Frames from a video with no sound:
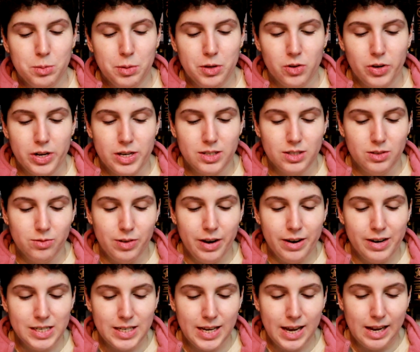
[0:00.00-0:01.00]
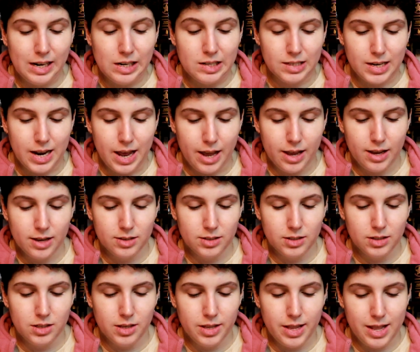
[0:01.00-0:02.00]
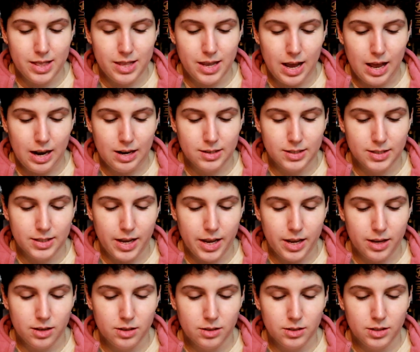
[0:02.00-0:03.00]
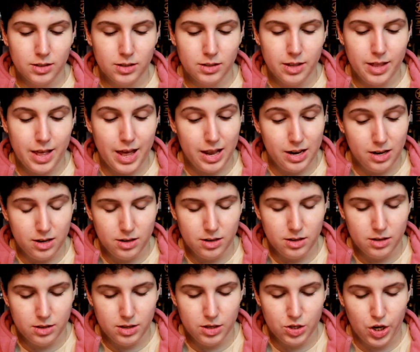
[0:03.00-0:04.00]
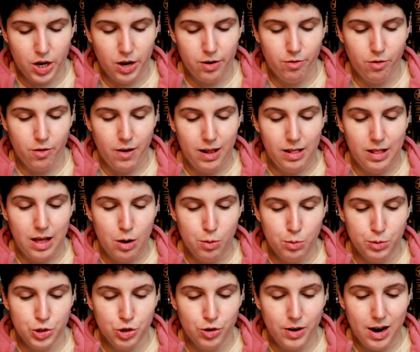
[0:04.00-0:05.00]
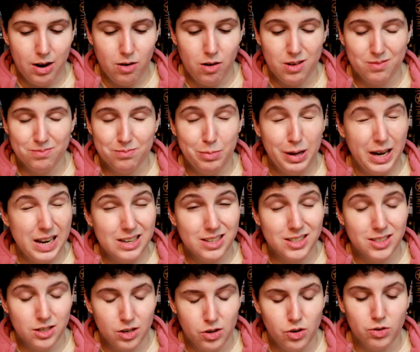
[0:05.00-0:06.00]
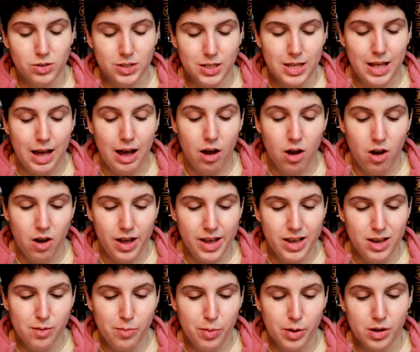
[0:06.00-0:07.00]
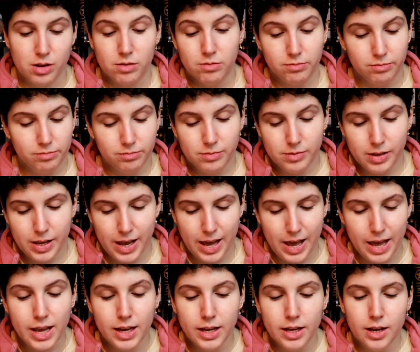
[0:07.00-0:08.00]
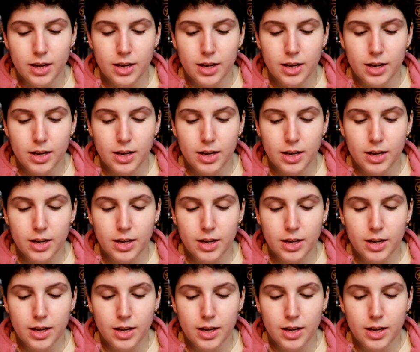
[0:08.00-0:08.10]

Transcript: to be honest. Fairy Tale is next, then The Atlas Six, then the Jennifer L. Armentrout. I'm pleased to not see that higher, but hey.